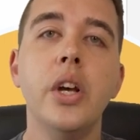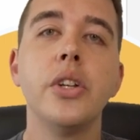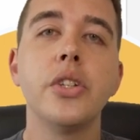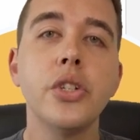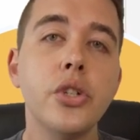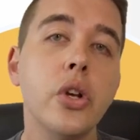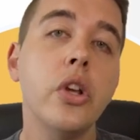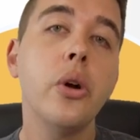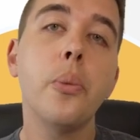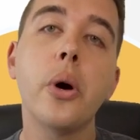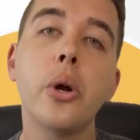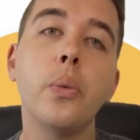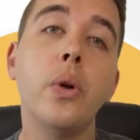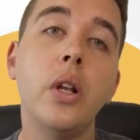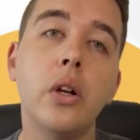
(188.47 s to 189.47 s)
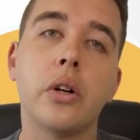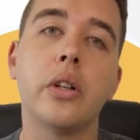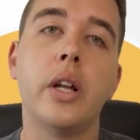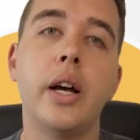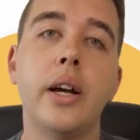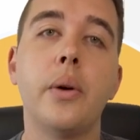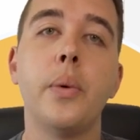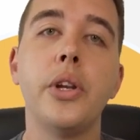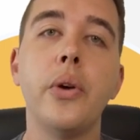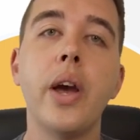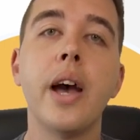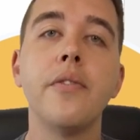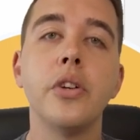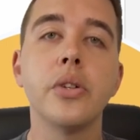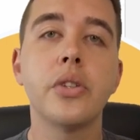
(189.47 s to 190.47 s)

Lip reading: to show you what it will look like when you have your